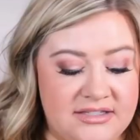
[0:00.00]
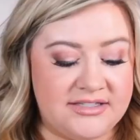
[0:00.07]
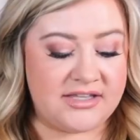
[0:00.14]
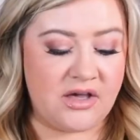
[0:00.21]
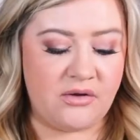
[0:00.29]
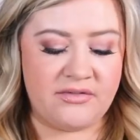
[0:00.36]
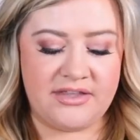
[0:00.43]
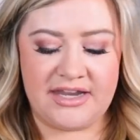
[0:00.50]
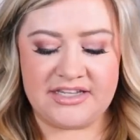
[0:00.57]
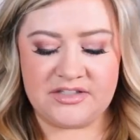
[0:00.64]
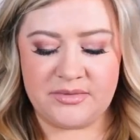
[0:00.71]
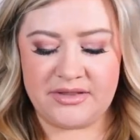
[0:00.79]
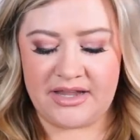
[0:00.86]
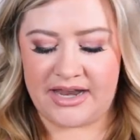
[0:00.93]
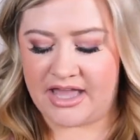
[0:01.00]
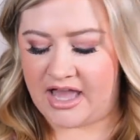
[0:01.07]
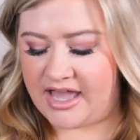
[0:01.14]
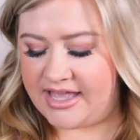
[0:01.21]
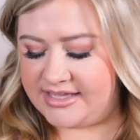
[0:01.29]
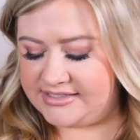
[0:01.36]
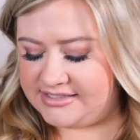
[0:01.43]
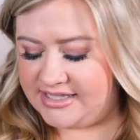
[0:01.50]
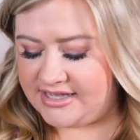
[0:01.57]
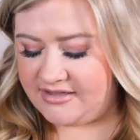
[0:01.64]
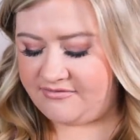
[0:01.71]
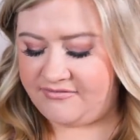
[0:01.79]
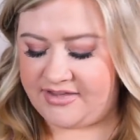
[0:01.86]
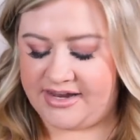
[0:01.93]
So the next one that I got is the
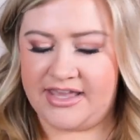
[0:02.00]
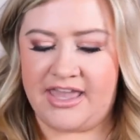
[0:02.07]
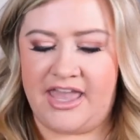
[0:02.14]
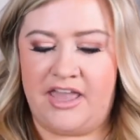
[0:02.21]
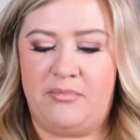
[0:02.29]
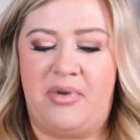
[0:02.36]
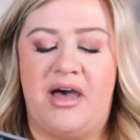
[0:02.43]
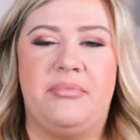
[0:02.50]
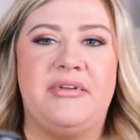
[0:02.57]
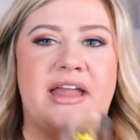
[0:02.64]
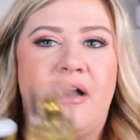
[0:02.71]
Confetti Cake Pop.